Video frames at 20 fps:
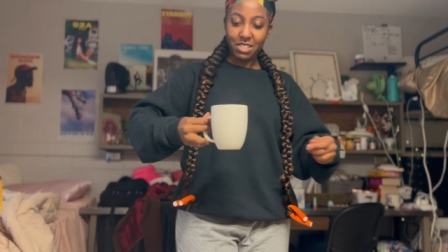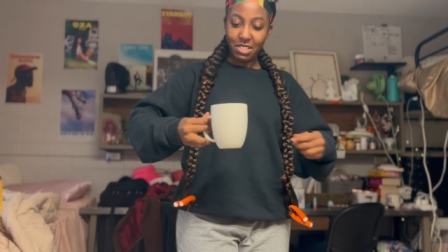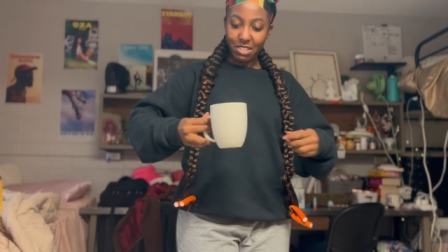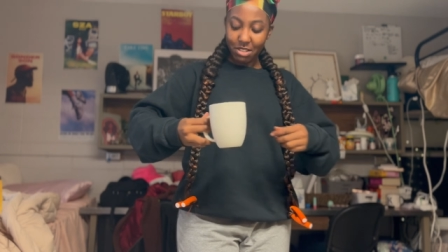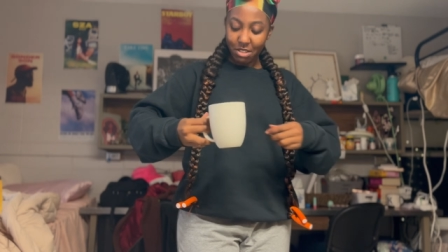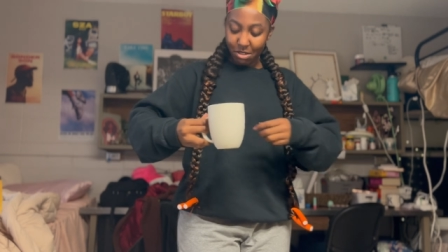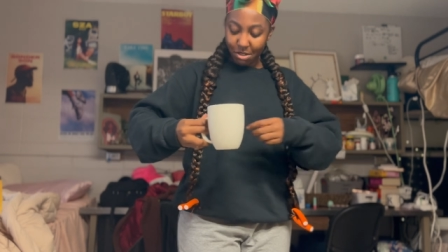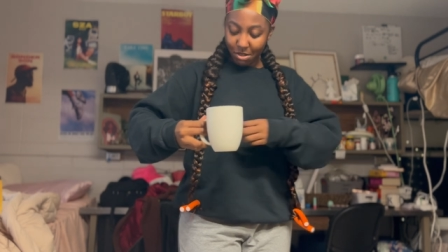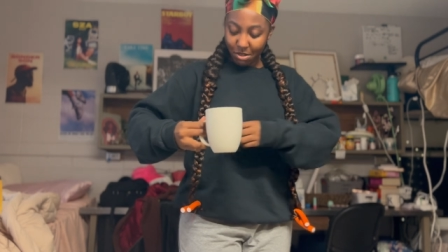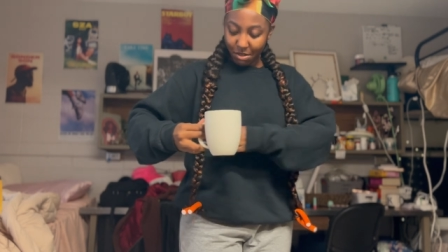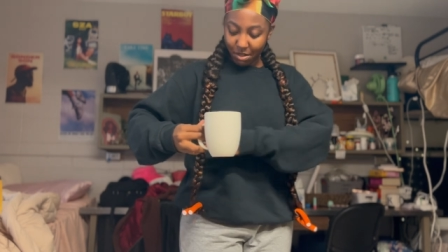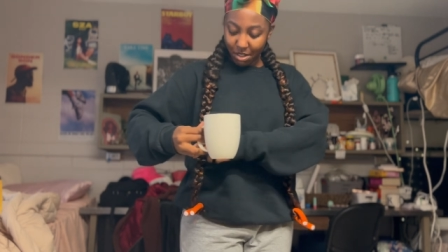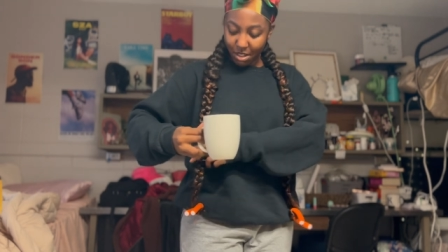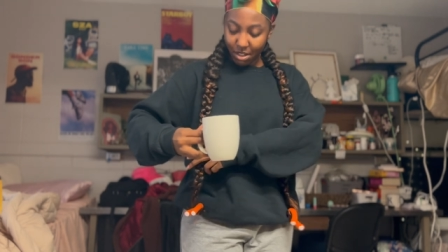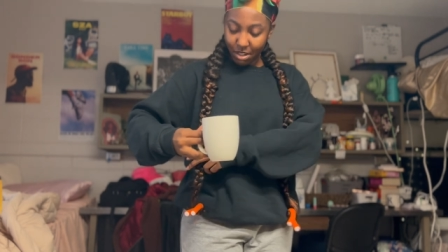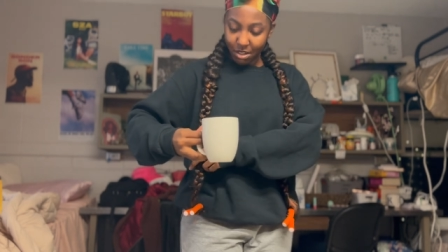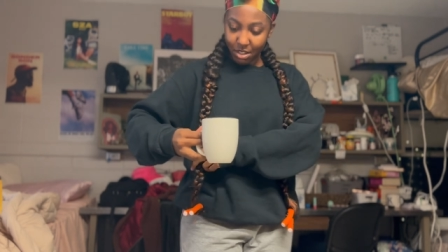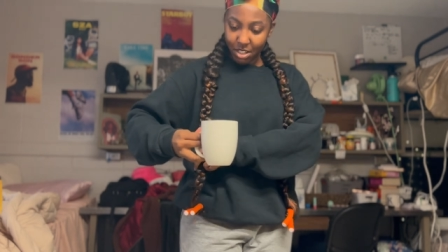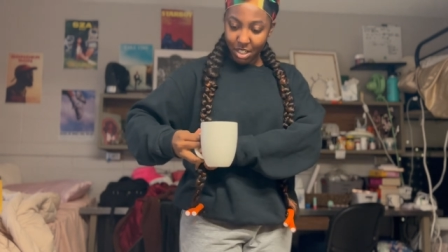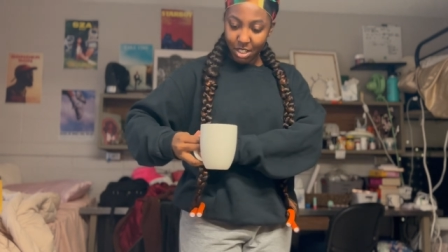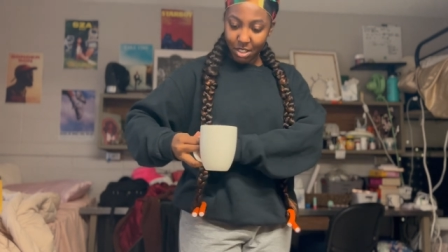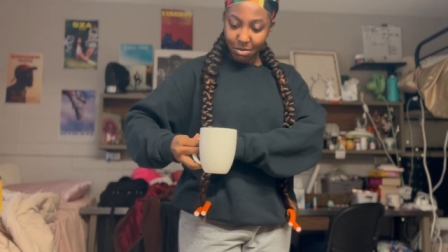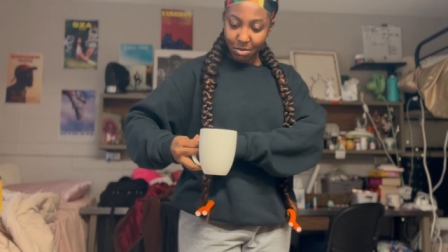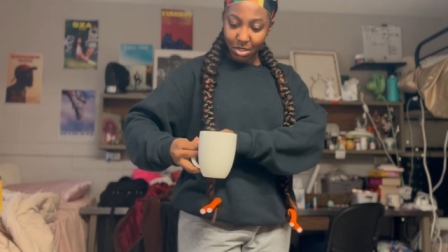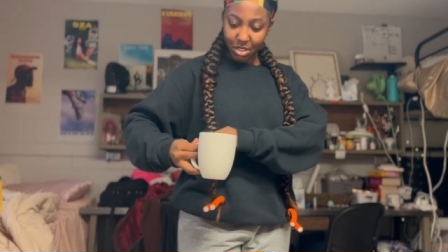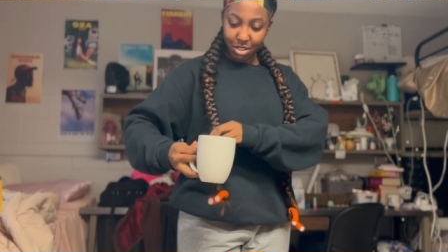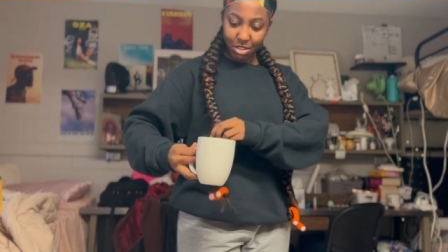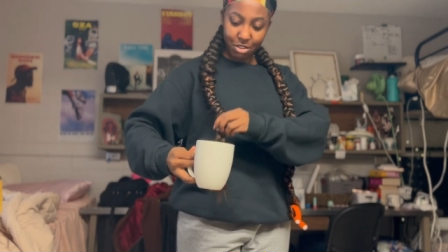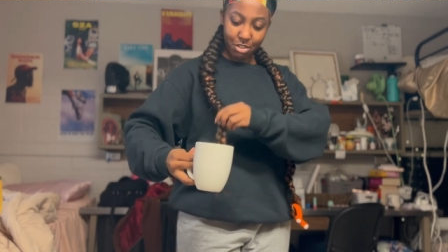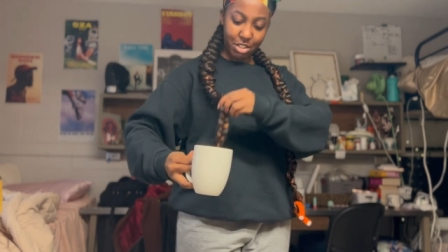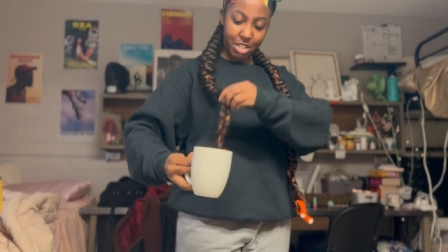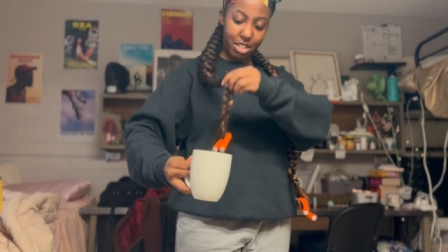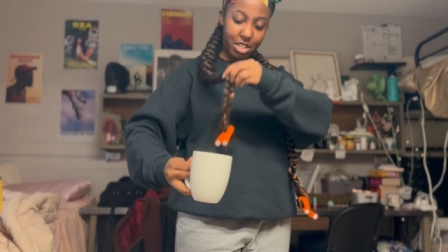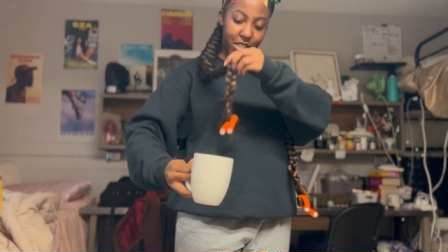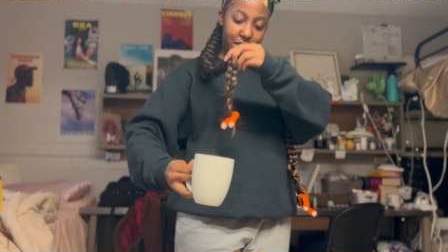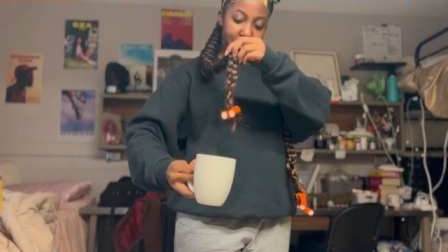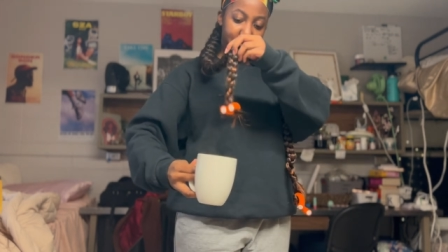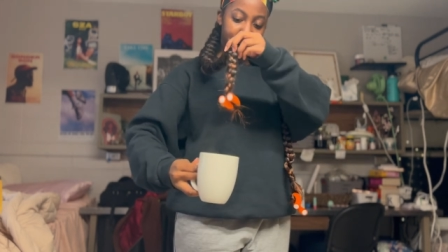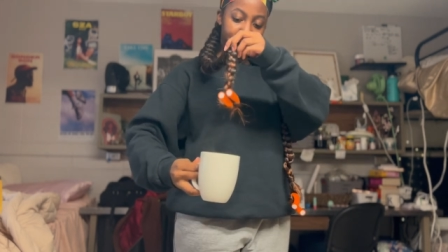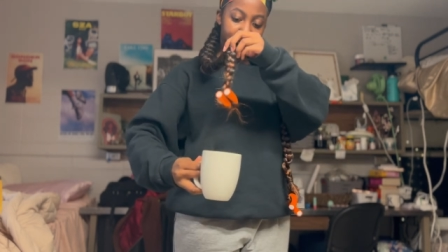So I'm gonna try
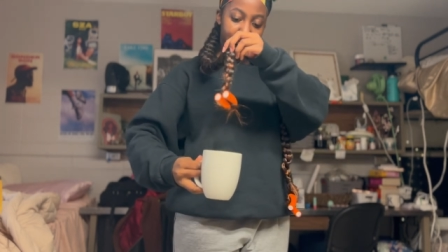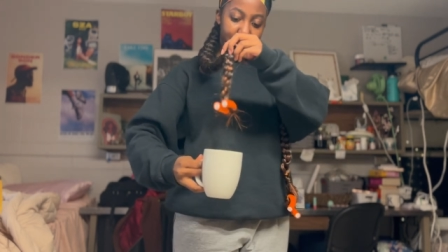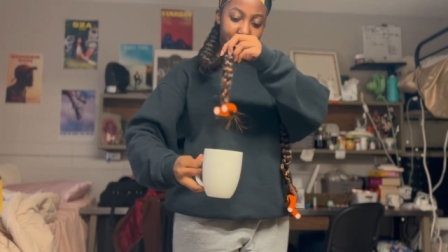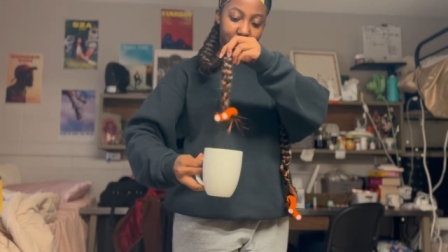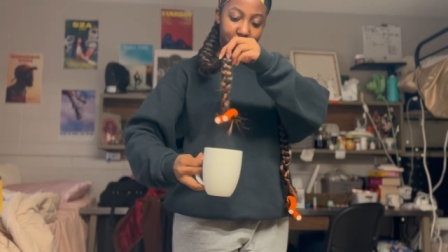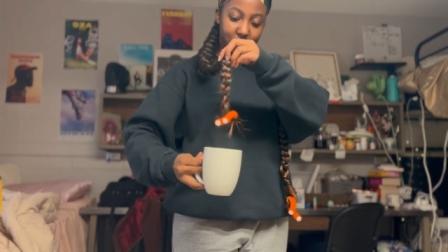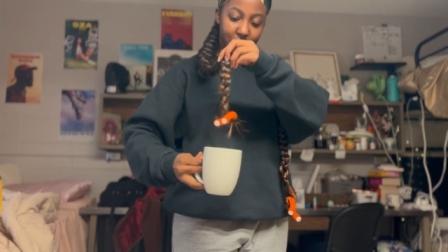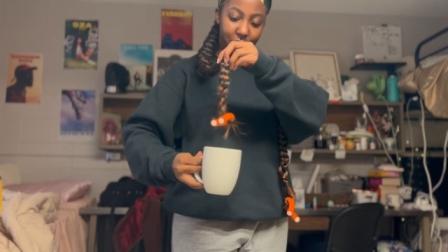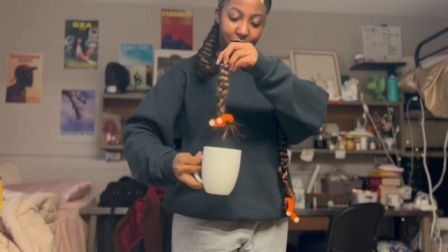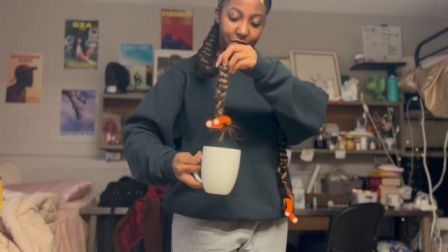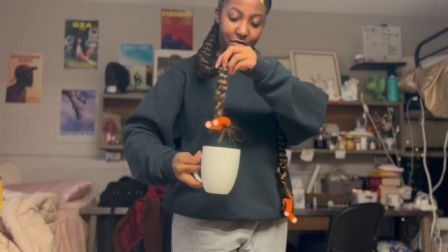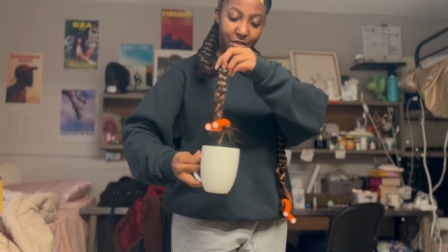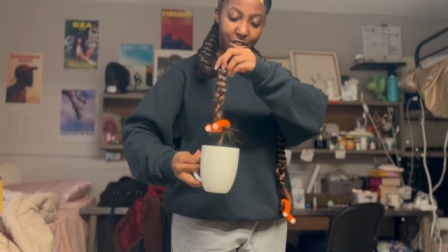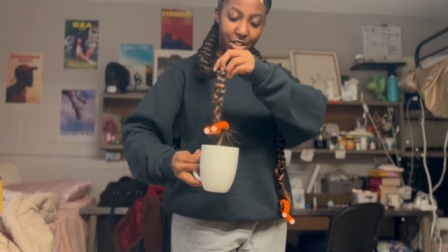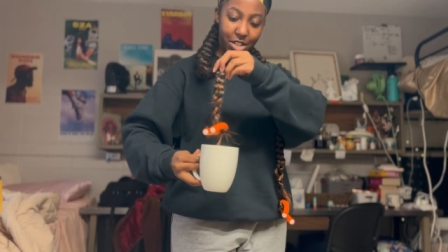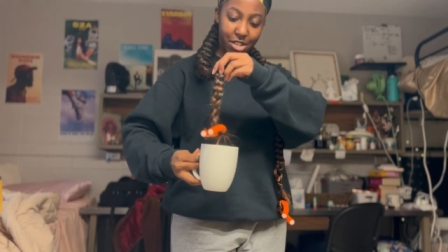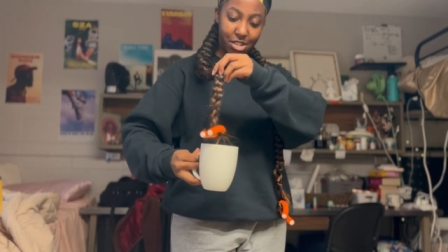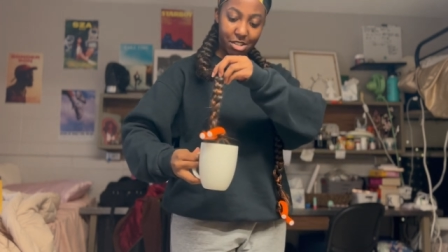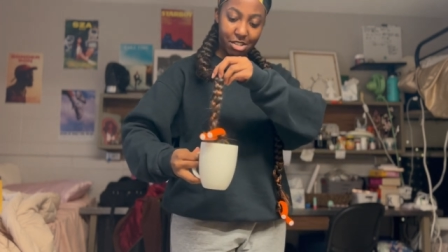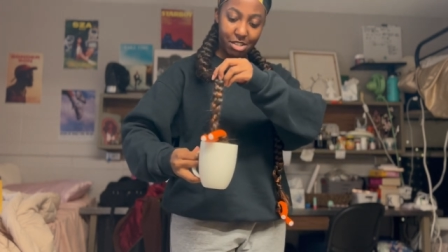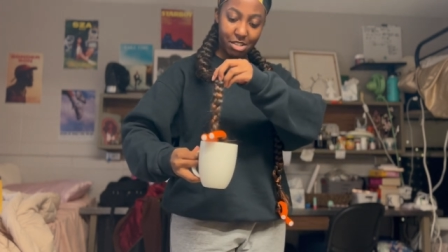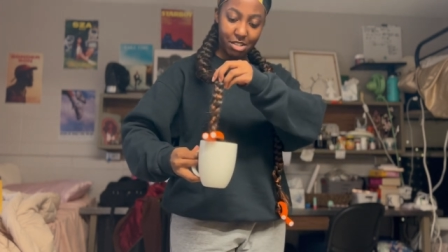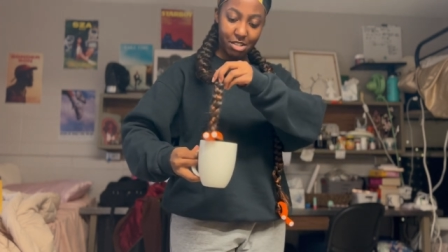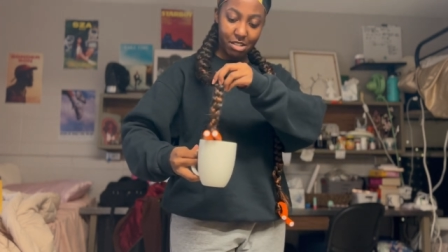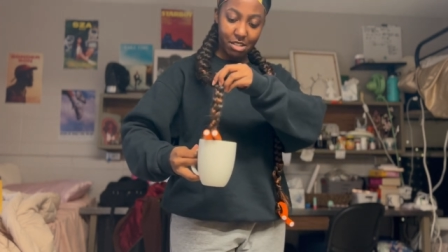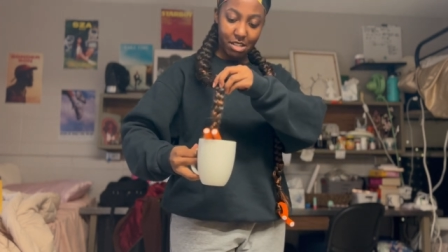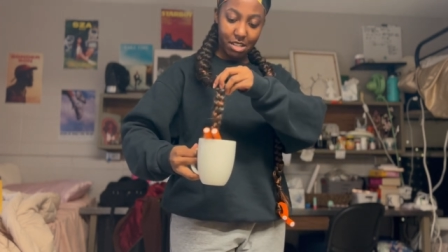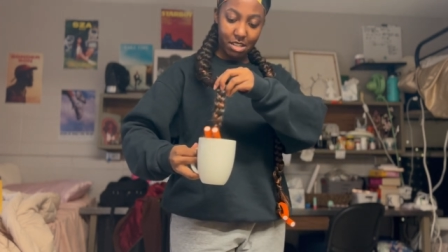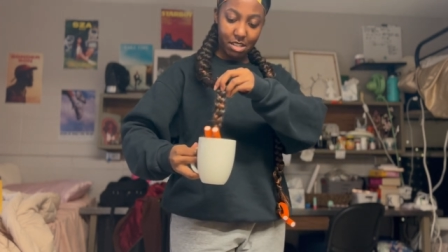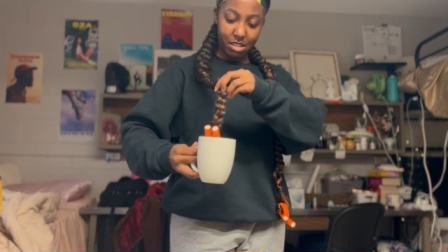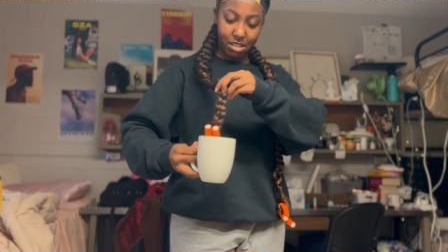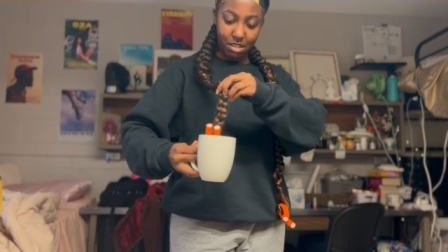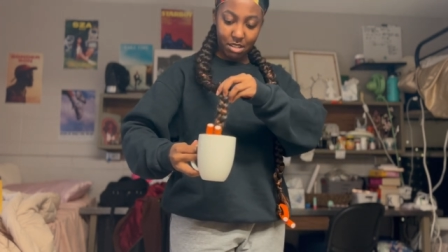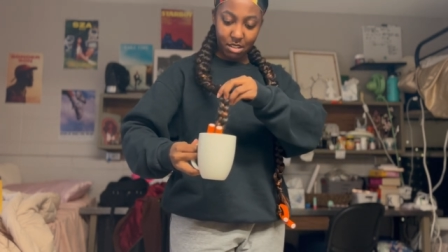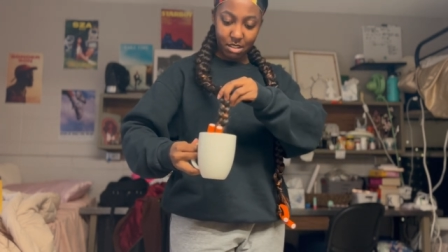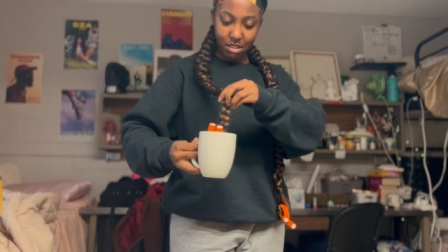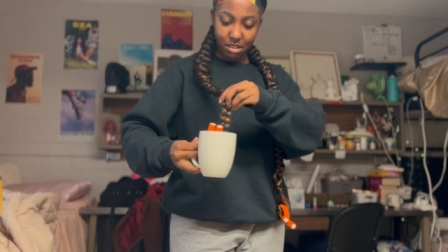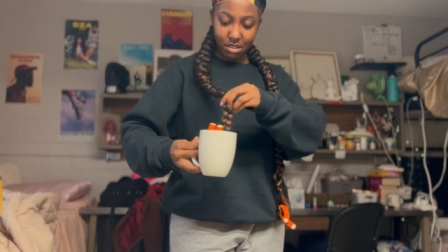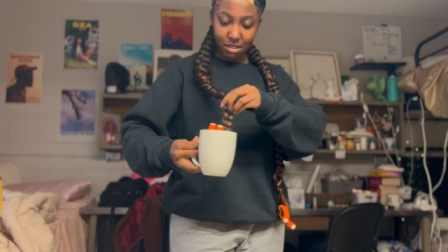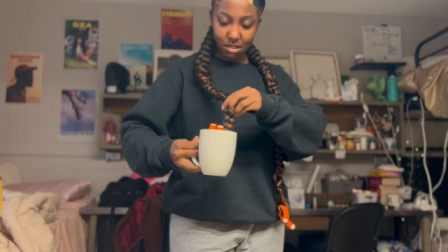this side first
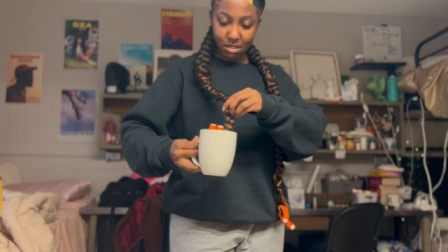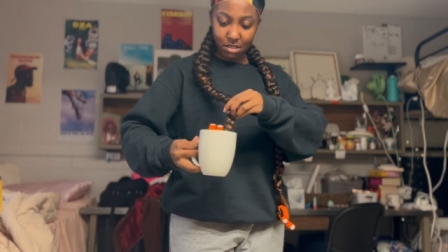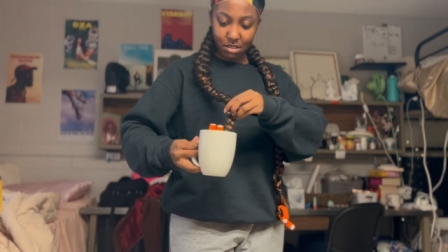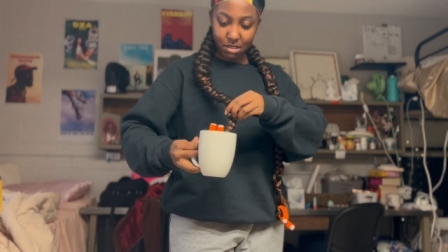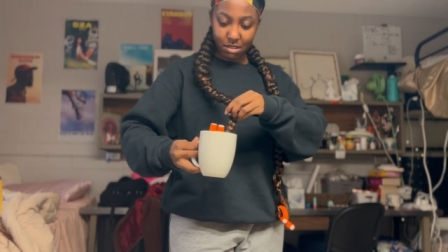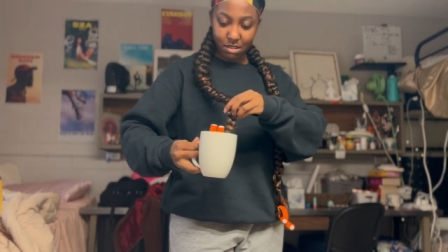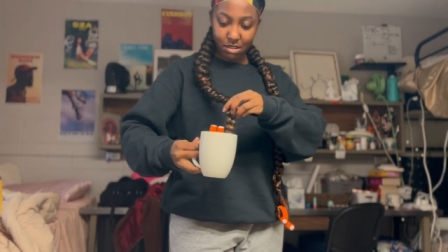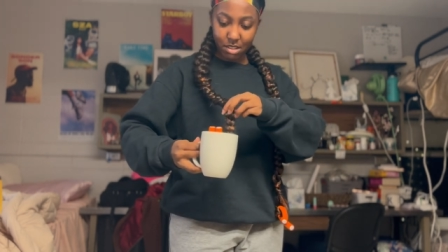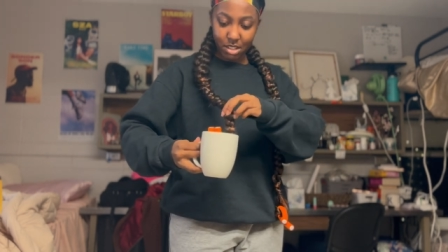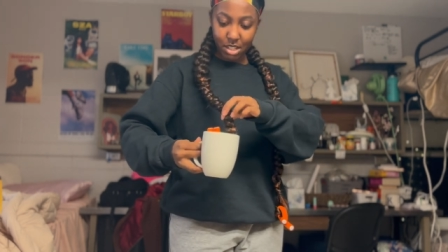and